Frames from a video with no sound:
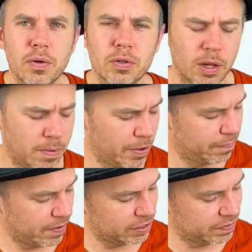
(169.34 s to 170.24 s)
also put your
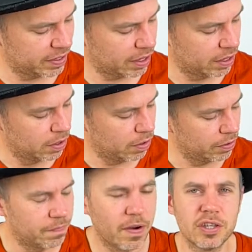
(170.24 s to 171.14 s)
first finger on the
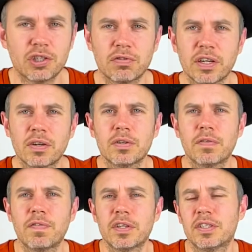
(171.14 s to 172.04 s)
first string on
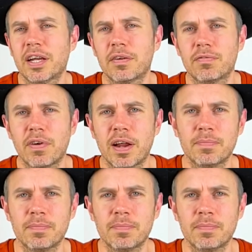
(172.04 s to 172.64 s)
the second fret.